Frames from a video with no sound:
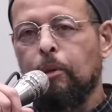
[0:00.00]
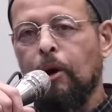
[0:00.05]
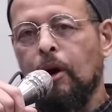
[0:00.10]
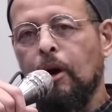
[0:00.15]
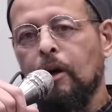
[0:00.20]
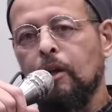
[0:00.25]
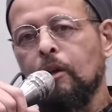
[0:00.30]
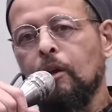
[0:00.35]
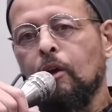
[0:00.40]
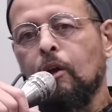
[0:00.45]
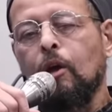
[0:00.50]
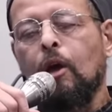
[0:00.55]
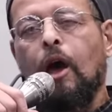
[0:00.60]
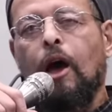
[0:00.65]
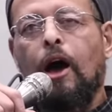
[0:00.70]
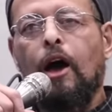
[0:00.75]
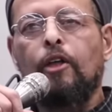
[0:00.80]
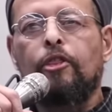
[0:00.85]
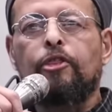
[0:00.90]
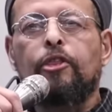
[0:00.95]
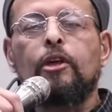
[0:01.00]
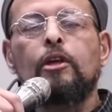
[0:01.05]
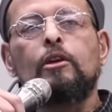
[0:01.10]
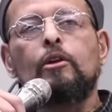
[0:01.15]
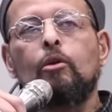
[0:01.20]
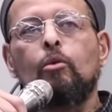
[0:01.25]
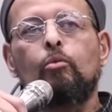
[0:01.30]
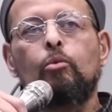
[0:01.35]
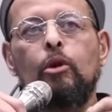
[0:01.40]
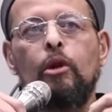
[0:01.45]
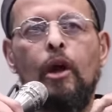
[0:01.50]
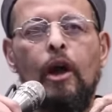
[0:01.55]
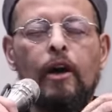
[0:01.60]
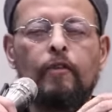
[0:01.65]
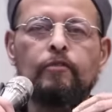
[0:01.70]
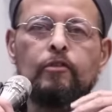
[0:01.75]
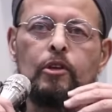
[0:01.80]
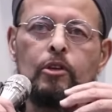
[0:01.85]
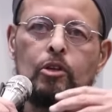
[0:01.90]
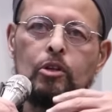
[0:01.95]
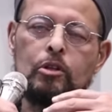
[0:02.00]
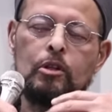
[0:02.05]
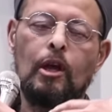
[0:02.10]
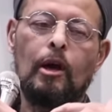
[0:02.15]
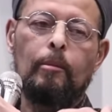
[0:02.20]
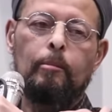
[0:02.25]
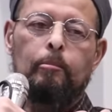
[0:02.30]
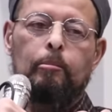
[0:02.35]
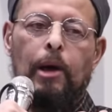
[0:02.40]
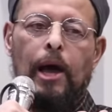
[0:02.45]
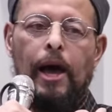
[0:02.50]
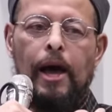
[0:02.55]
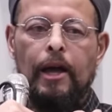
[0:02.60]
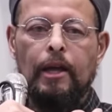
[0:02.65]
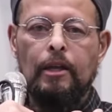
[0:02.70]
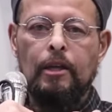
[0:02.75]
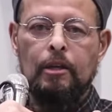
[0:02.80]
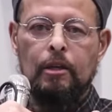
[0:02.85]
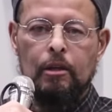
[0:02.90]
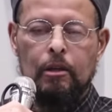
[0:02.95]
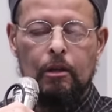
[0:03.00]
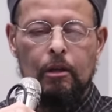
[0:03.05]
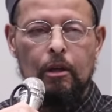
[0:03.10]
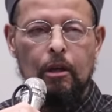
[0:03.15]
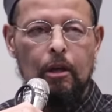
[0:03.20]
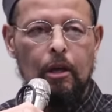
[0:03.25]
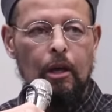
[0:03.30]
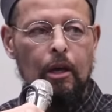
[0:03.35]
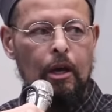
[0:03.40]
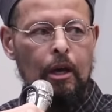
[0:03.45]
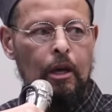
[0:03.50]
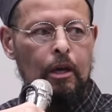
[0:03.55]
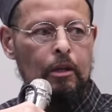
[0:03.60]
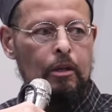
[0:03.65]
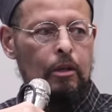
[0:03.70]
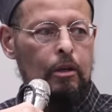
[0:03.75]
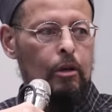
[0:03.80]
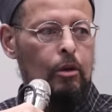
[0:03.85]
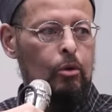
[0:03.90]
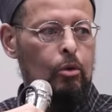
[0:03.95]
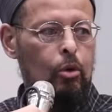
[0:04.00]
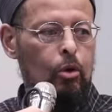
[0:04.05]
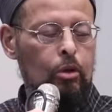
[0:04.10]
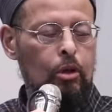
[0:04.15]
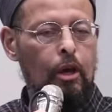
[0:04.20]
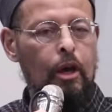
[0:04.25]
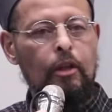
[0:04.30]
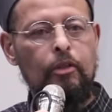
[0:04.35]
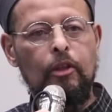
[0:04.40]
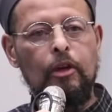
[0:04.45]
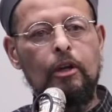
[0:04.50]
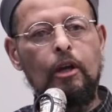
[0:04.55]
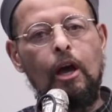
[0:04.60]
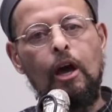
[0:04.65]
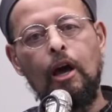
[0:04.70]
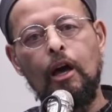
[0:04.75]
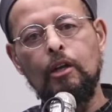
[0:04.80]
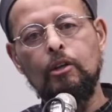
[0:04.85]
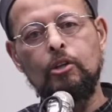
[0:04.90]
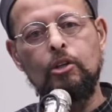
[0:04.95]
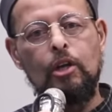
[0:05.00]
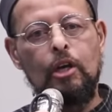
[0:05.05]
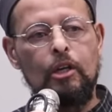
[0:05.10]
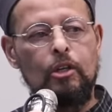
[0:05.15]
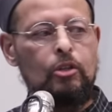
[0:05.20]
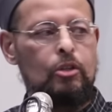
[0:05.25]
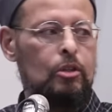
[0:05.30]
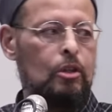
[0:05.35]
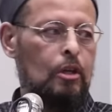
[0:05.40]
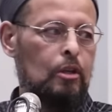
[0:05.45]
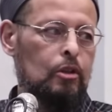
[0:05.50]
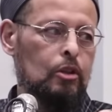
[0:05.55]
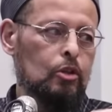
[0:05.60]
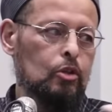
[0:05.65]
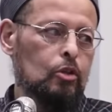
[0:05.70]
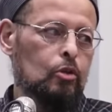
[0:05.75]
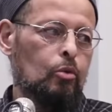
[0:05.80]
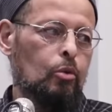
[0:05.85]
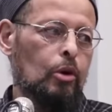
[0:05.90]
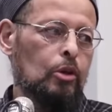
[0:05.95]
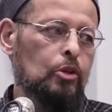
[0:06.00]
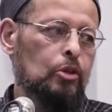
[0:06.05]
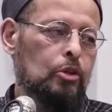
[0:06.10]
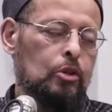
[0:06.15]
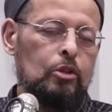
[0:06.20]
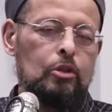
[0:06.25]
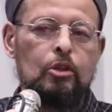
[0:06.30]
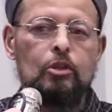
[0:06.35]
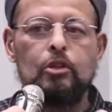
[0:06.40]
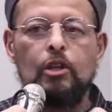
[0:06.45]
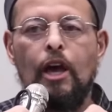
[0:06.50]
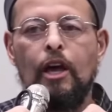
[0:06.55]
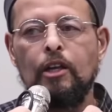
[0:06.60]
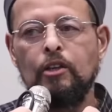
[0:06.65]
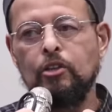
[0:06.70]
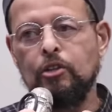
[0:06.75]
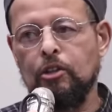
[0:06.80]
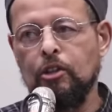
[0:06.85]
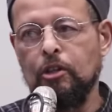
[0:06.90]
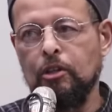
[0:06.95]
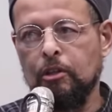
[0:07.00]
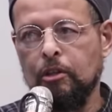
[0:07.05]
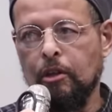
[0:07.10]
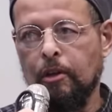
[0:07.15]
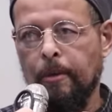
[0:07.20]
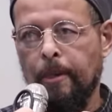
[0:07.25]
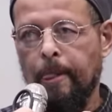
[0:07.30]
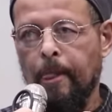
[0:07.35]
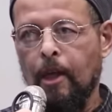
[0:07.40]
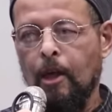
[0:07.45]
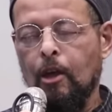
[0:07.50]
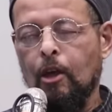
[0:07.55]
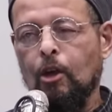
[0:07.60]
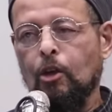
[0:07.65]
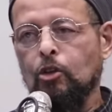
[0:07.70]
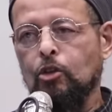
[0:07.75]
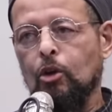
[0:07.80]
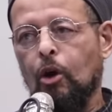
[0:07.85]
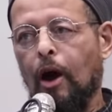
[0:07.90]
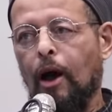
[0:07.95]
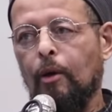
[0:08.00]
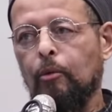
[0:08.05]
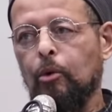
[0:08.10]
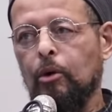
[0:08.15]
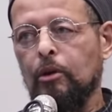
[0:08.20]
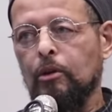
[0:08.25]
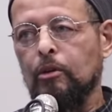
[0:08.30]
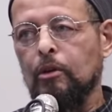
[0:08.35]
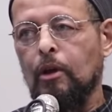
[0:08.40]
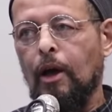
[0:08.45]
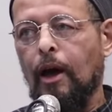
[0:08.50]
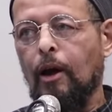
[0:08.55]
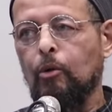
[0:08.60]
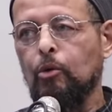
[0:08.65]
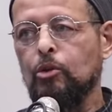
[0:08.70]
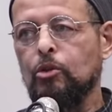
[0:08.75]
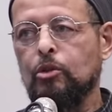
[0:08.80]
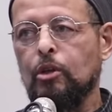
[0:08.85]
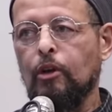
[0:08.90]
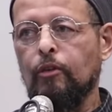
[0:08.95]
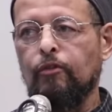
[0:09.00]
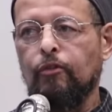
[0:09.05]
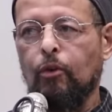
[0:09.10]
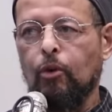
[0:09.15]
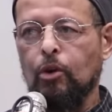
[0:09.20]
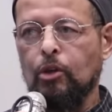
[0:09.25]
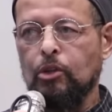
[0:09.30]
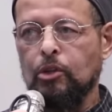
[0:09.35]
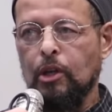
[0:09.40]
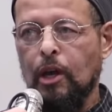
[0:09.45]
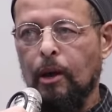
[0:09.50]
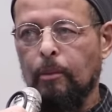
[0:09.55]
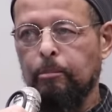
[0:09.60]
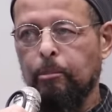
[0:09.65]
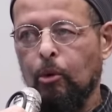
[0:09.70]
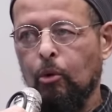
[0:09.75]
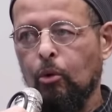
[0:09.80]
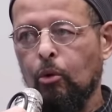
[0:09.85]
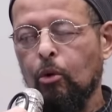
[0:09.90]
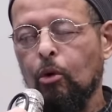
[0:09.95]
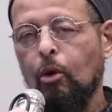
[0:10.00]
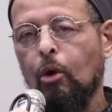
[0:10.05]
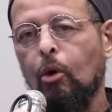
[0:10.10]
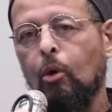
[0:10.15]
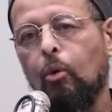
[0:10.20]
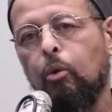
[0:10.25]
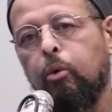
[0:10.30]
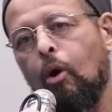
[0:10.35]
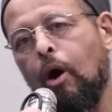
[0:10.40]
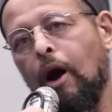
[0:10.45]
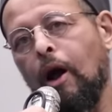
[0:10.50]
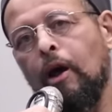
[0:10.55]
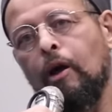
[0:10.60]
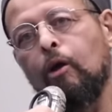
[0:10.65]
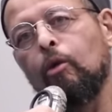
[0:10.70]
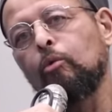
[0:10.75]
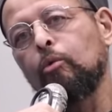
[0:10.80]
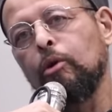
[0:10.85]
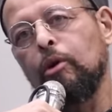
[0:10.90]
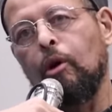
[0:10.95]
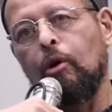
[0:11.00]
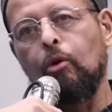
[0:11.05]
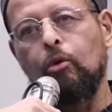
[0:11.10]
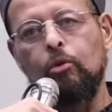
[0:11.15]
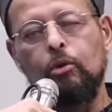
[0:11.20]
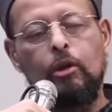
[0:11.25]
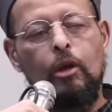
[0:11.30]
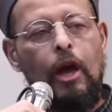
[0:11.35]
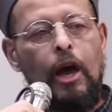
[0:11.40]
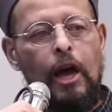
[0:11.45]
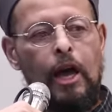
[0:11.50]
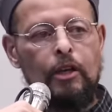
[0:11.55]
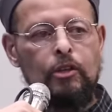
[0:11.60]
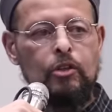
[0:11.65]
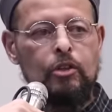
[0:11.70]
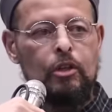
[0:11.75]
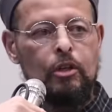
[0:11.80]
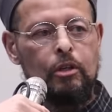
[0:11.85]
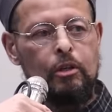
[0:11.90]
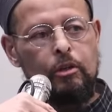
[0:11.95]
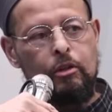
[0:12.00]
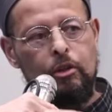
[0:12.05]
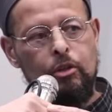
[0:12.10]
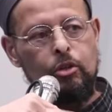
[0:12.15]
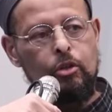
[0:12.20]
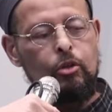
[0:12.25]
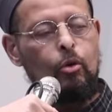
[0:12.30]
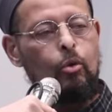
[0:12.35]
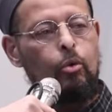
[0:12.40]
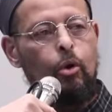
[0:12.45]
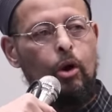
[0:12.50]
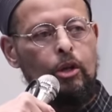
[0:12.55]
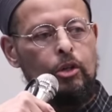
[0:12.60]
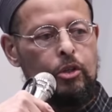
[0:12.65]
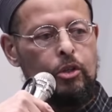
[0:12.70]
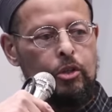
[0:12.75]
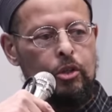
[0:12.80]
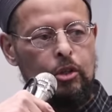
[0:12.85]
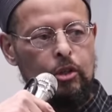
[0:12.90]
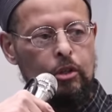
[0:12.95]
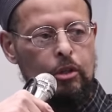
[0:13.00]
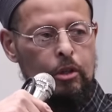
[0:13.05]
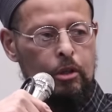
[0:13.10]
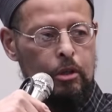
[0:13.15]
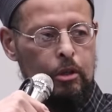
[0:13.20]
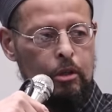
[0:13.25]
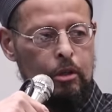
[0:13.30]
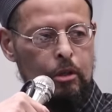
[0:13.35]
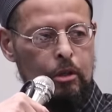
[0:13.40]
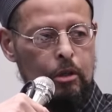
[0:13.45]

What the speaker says: But I think we have to step back and look at the context that this question is asked in. So I would say, for example, why are we only asking this question